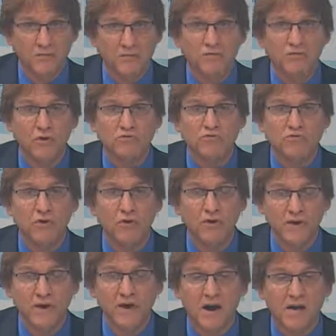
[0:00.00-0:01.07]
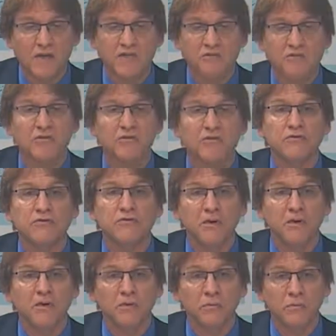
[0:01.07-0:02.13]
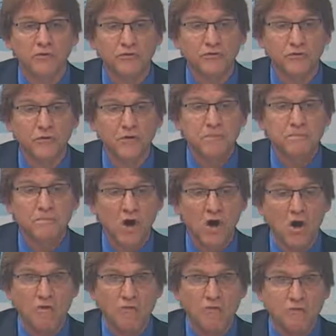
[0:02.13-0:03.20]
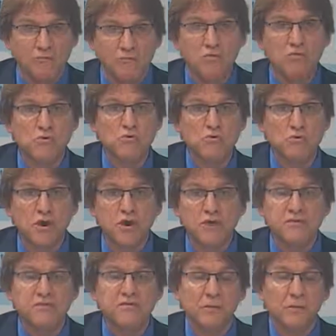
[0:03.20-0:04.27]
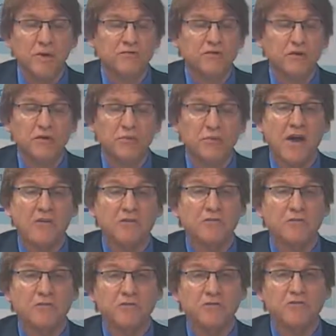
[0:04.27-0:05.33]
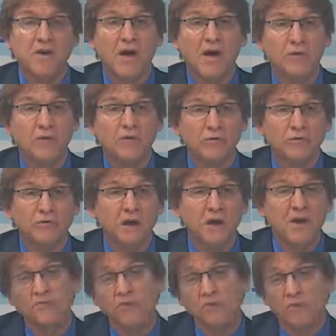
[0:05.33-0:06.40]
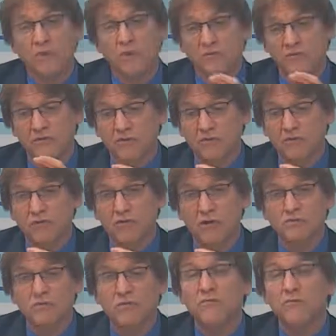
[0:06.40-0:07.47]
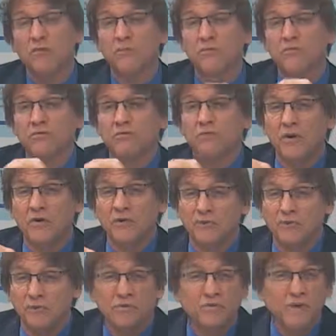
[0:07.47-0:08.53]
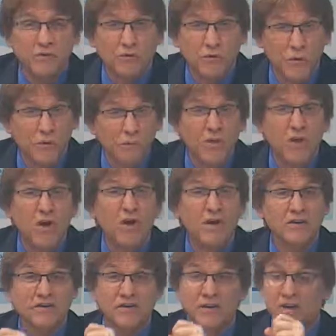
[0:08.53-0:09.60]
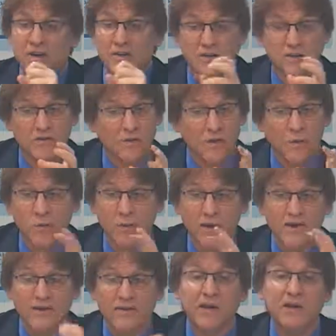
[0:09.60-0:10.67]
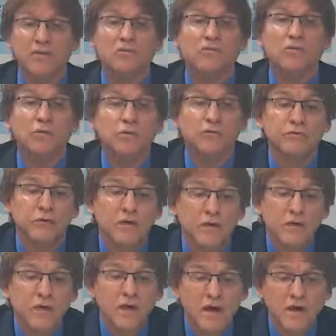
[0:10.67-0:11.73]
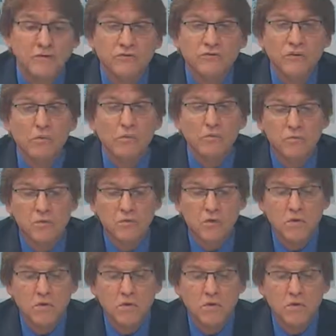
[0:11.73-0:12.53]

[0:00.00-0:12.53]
social and cognitive presence variables through different ways to interact within the chat window space, as well as the discussion forums, as well as students have their own blogs, their own wiki-like tools. And so